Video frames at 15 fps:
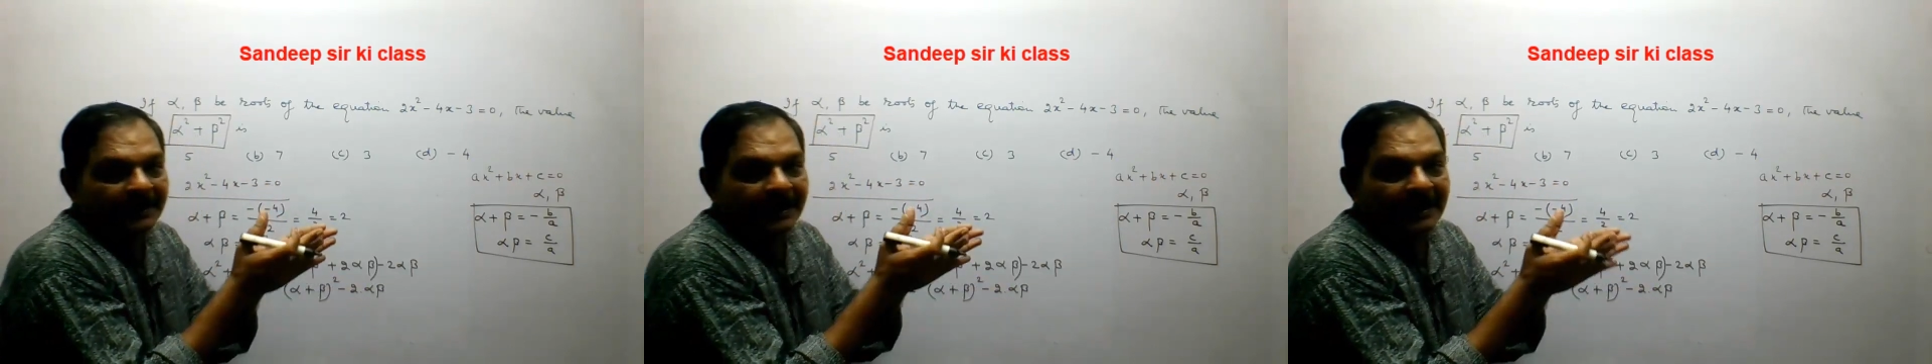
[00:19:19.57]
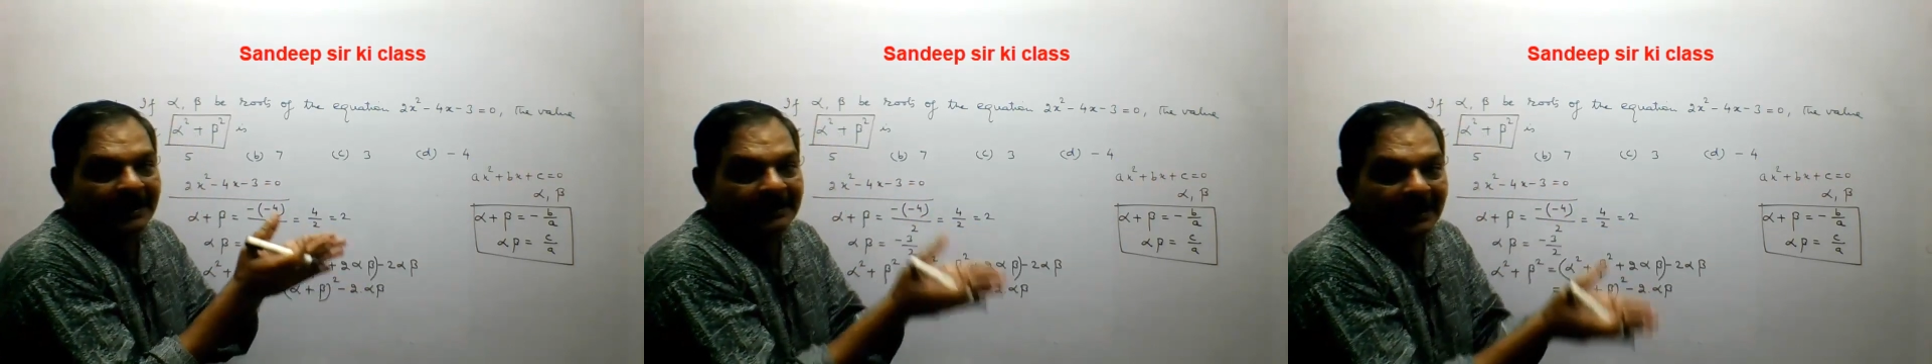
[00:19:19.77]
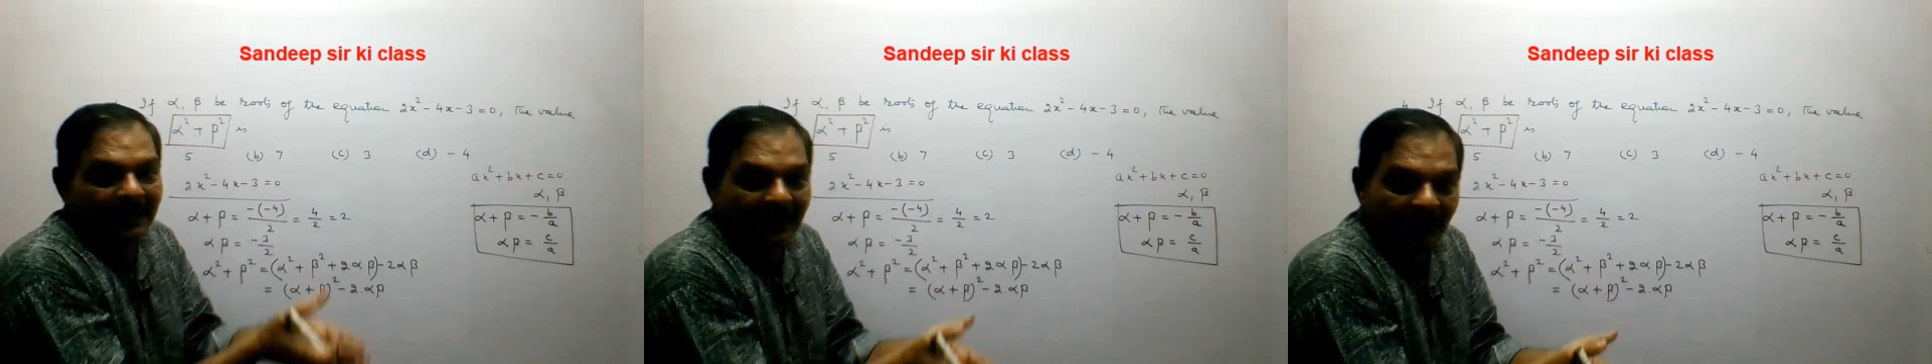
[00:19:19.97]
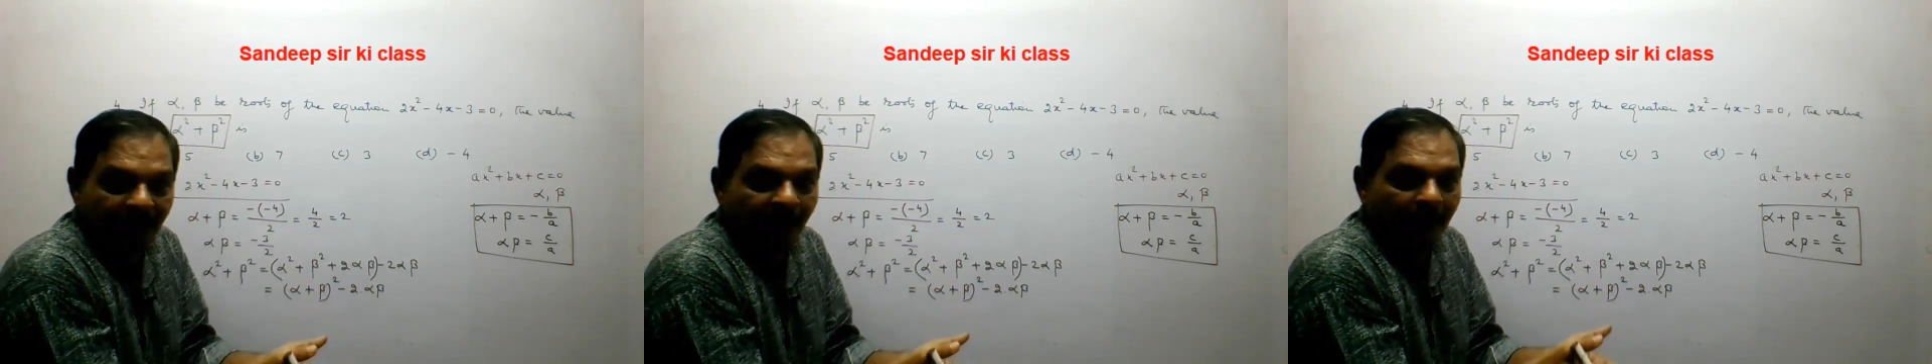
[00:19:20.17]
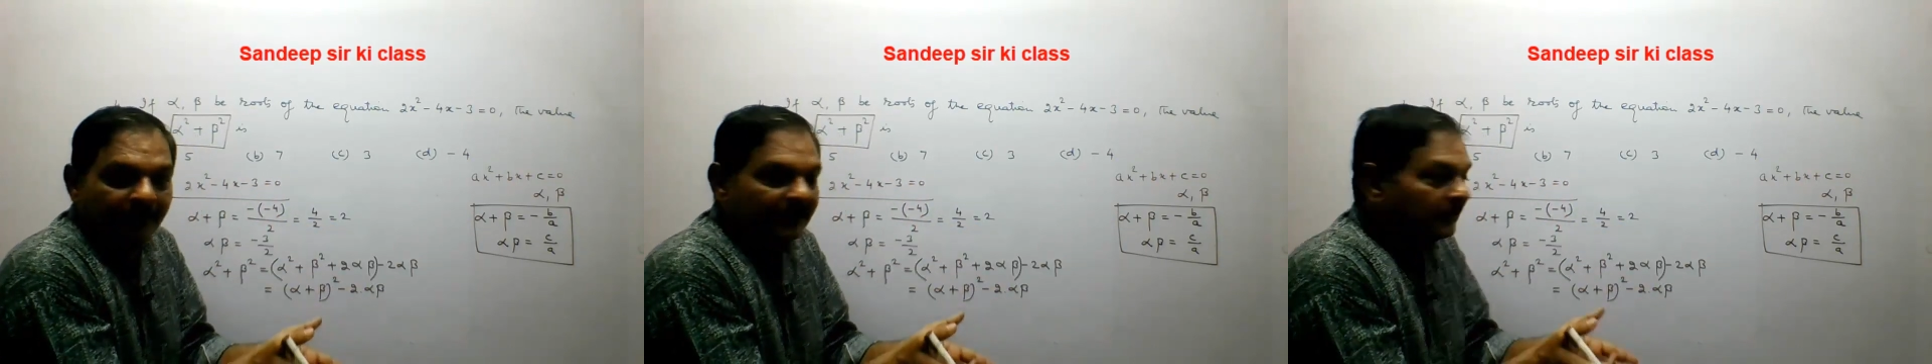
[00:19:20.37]
and
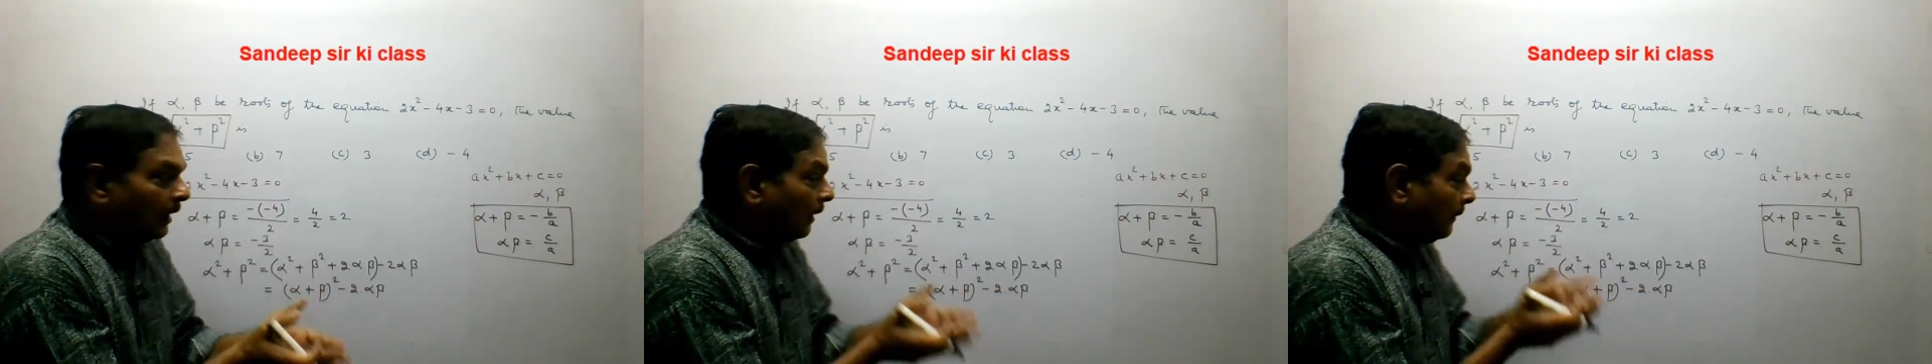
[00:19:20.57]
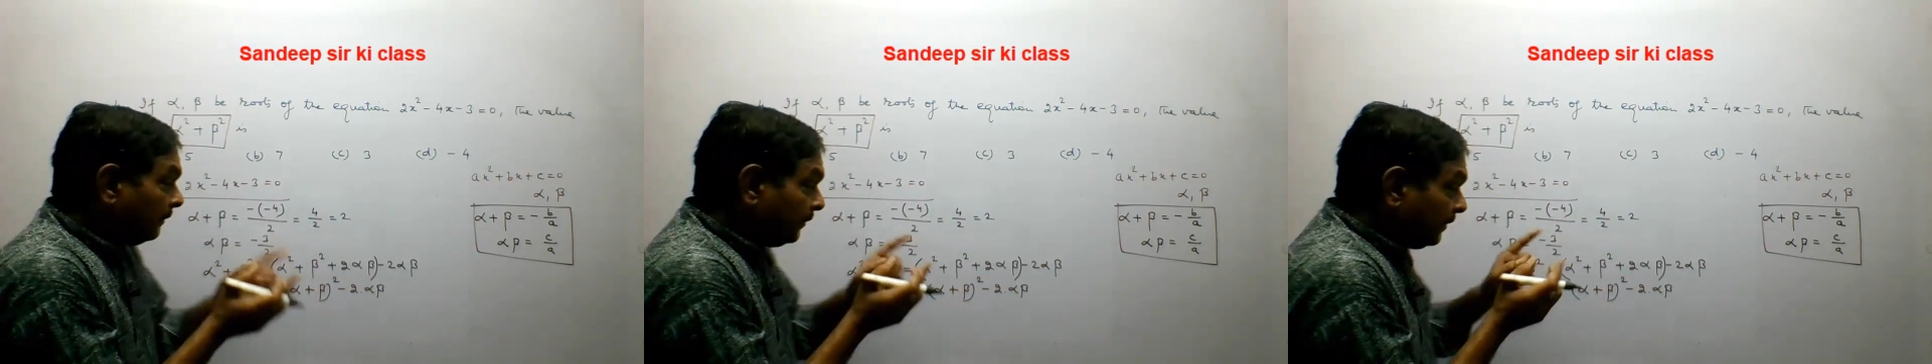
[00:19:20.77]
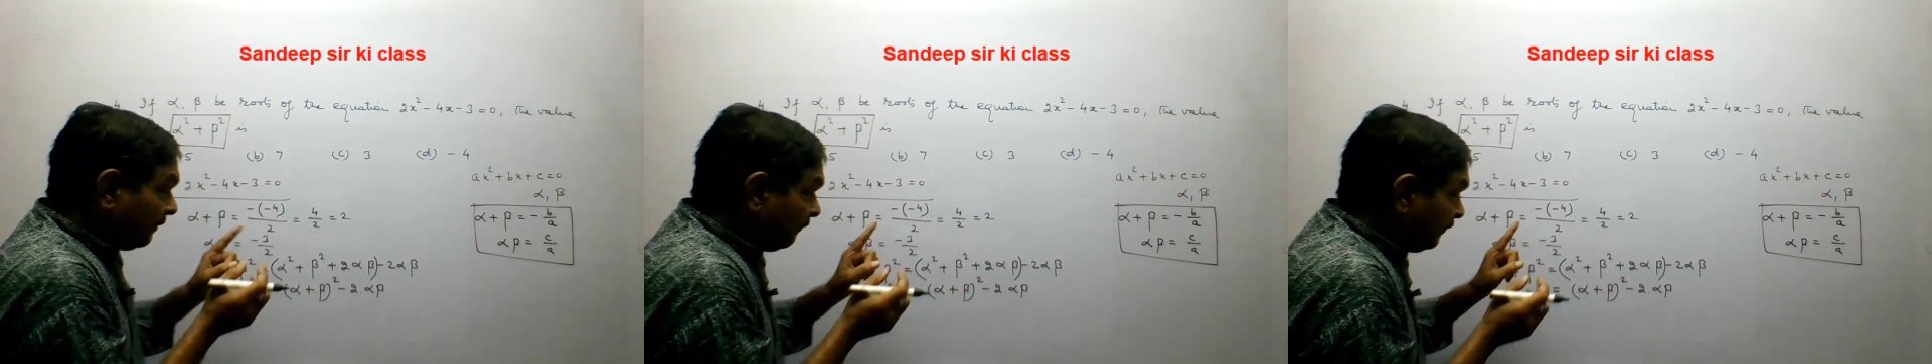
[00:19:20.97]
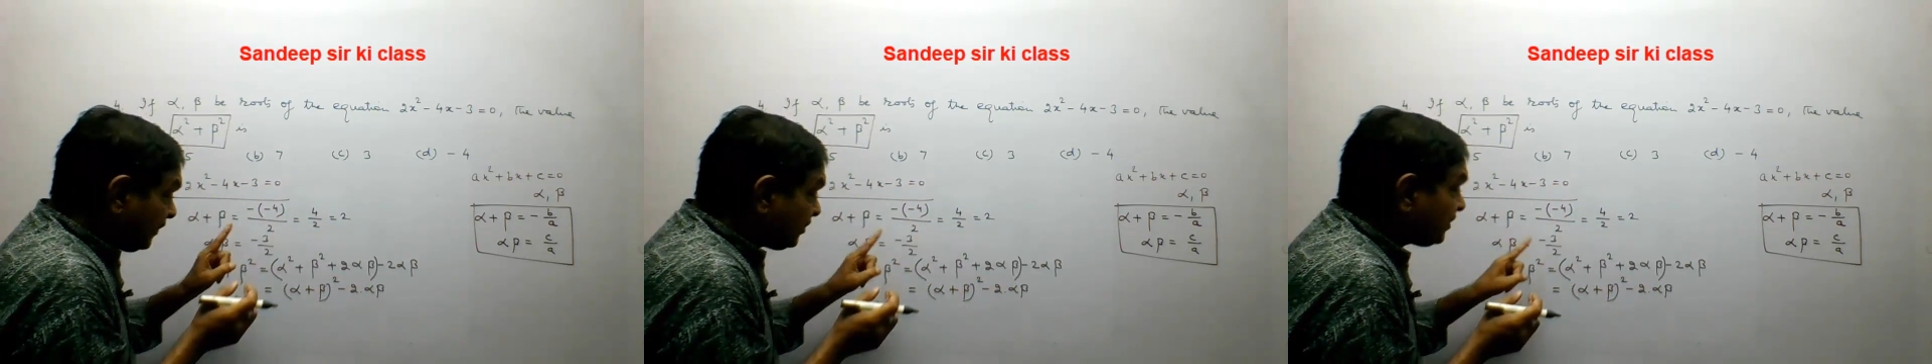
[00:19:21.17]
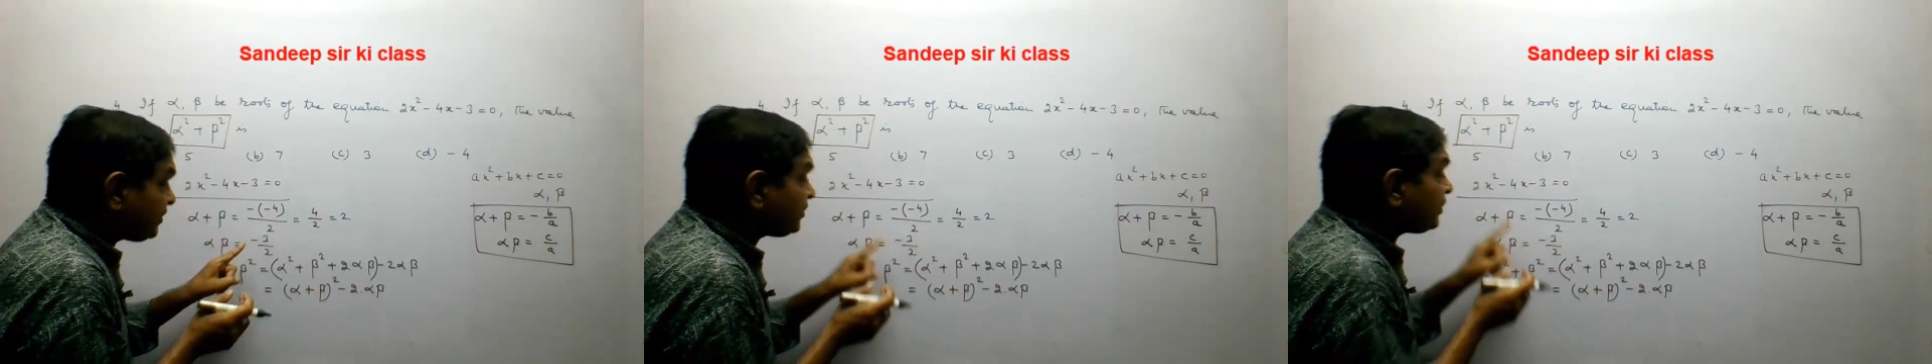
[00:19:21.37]
alpha beta, which
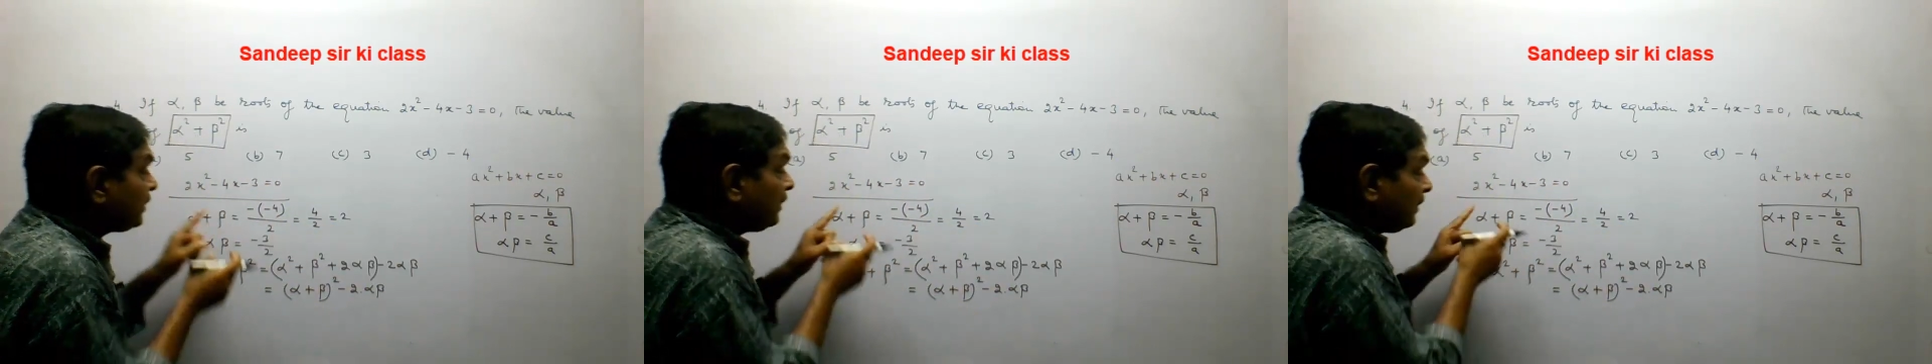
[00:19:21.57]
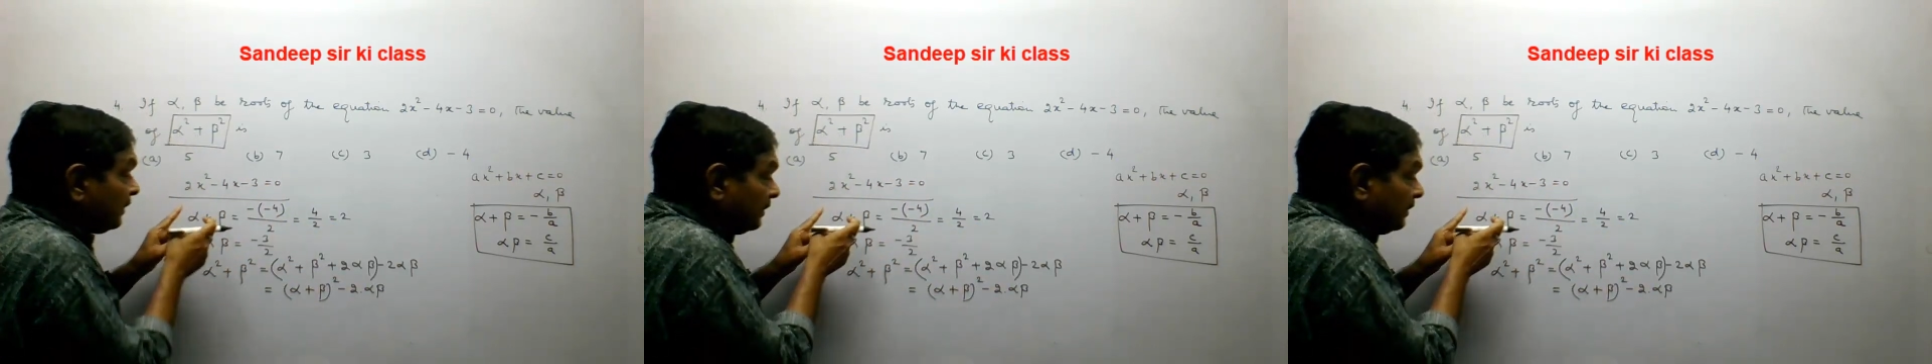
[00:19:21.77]
is